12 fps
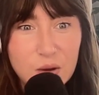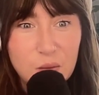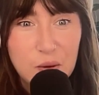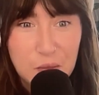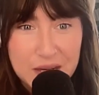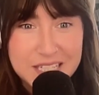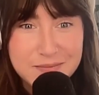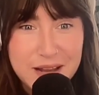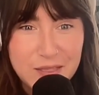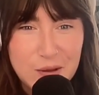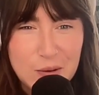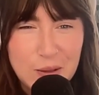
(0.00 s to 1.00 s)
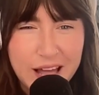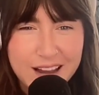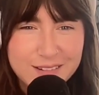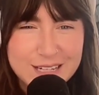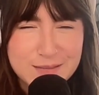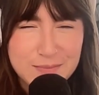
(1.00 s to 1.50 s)
We went to my local
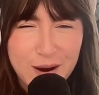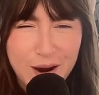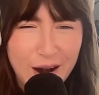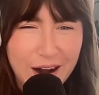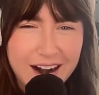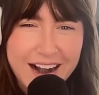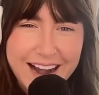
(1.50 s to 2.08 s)
Irish bar,